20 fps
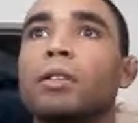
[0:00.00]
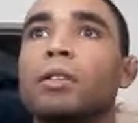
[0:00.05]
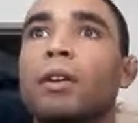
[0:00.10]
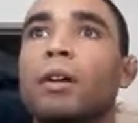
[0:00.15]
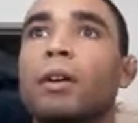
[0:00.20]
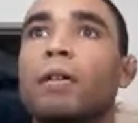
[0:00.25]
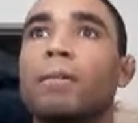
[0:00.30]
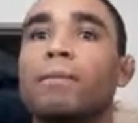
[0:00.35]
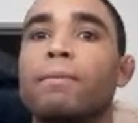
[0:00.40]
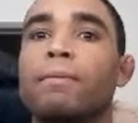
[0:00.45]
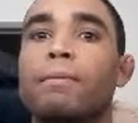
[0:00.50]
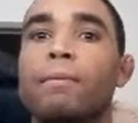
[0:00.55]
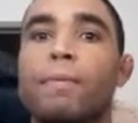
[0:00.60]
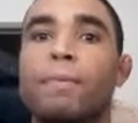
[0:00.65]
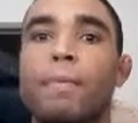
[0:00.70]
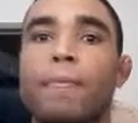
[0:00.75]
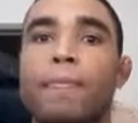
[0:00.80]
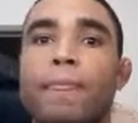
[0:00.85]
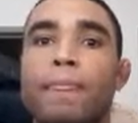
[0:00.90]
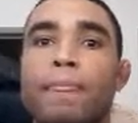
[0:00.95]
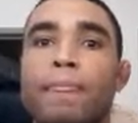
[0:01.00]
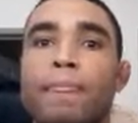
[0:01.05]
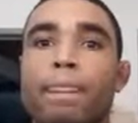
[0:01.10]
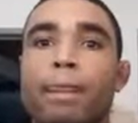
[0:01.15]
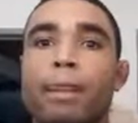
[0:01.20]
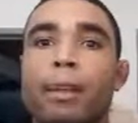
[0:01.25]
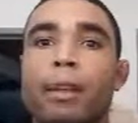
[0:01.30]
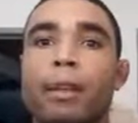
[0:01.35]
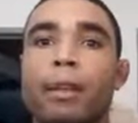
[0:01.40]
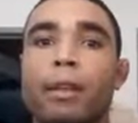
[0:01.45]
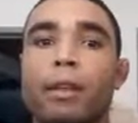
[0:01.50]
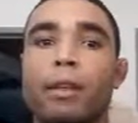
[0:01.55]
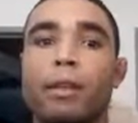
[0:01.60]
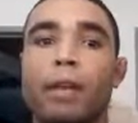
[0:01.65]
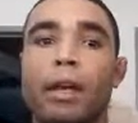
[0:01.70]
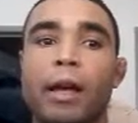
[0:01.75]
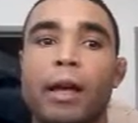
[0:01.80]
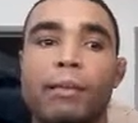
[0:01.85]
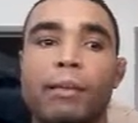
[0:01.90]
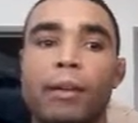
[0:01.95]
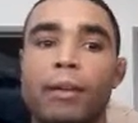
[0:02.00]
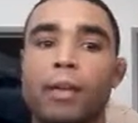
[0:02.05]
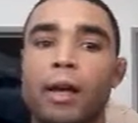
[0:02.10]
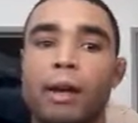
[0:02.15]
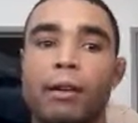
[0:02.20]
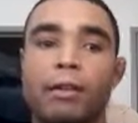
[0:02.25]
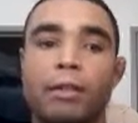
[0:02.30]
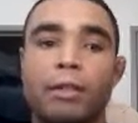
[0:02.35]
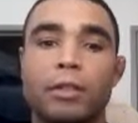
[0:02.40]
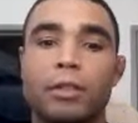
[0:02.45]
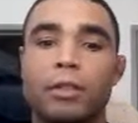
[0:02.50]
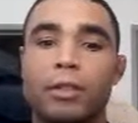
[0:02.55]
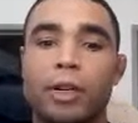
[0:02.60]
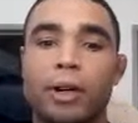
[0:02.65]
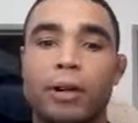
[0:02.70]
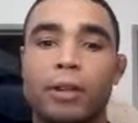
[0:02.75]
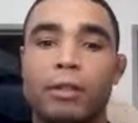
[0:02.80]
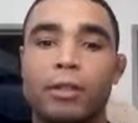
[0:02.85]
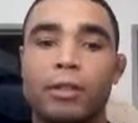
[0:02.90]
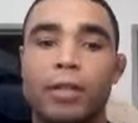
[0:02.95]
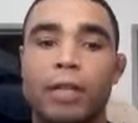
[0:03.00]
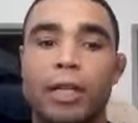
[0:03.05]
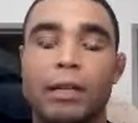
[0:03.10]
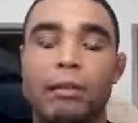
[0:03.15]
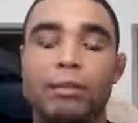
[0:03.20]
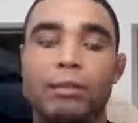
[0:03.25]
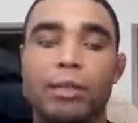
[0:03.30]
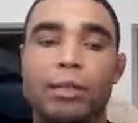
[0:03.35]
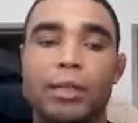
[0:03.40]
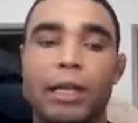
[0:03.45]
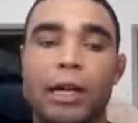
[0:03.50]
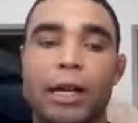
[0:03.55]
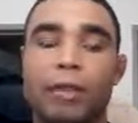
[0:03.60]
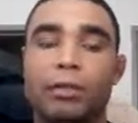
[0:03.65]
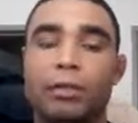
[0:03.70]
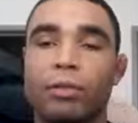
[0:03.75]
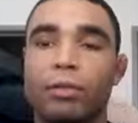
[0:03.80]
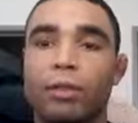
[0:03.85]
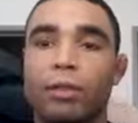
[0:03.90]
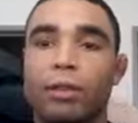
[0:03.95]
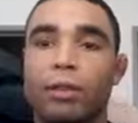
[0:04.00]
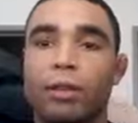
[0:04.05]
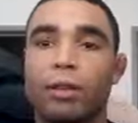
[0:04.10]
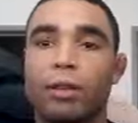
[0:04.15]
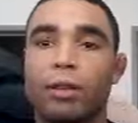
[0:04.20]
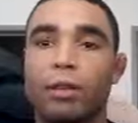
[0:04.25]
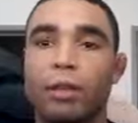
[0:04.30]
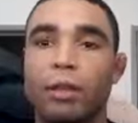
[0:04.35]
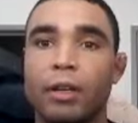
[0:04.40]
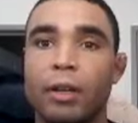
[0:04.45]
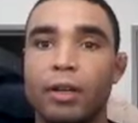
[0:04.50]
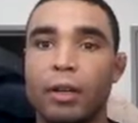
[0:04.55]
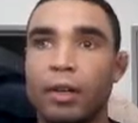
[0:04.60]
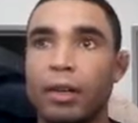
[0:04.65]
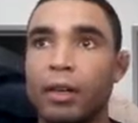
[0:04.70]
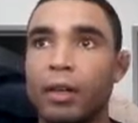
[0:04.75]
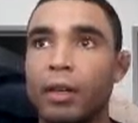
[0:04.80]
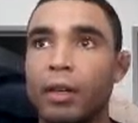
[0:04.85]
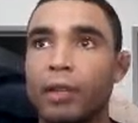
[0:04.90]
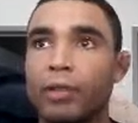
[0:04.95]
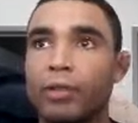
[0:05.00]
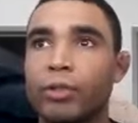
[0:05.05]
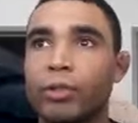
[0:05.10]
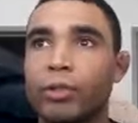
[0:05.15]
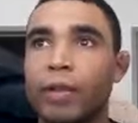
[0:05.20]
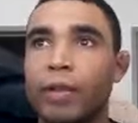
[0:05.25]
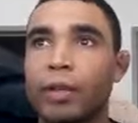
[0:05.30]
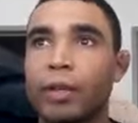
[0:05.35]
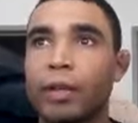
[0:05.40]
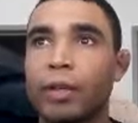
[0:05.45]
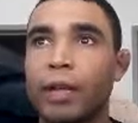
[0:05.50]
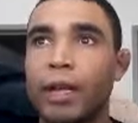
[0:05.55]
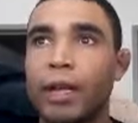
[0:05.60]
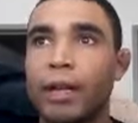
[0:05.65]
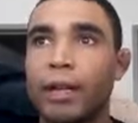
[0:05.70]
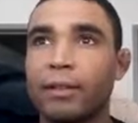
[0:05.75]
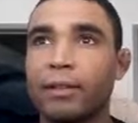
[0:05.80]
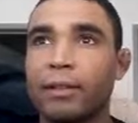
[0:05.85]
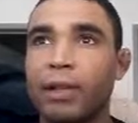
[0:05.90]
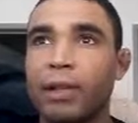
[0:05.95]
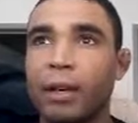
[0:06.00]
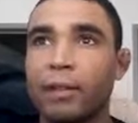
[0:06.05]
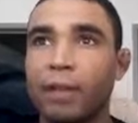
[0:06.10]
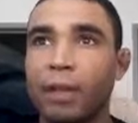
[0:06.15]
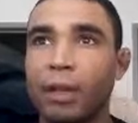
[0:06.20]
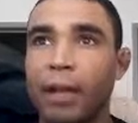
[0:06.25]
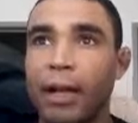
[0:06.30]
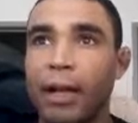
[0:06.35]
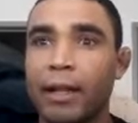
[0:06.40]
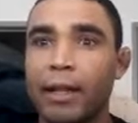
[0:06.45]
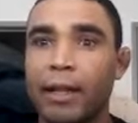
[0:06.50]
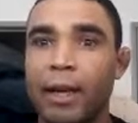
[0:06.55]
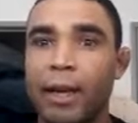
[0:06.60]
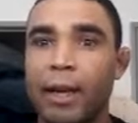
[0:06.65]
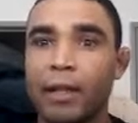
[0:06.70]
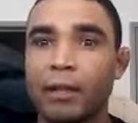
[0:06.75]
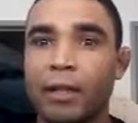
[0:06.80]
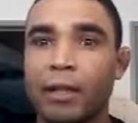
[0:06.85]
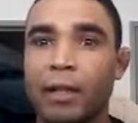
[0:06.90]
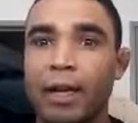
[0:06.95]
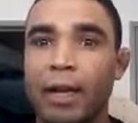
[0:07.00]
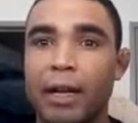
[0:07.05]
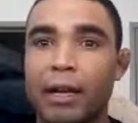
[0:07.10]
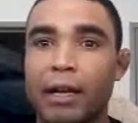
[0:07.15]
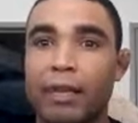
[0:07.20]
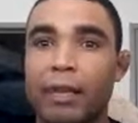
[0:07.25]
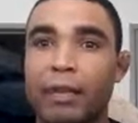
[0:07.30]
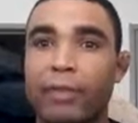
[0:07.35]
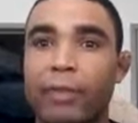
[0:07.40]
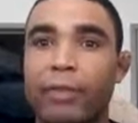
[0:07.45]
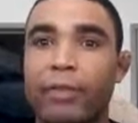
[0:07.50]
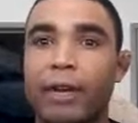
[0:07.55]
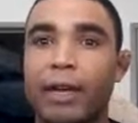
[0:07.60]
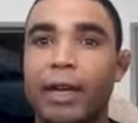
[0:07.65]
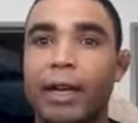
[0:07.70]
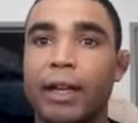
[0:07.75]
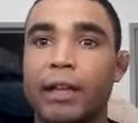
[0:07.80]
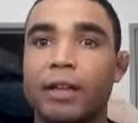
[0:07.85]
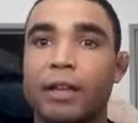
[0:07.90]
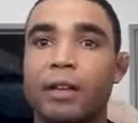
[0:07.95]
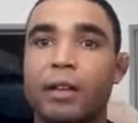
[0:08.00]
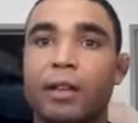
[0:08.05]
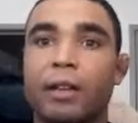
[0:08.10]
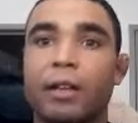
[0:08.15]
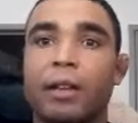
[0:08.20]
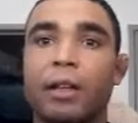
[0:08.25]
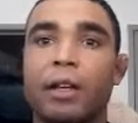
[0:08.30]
So yeah, but that was a class. It was a good class, and I'm glad that I learned how to defend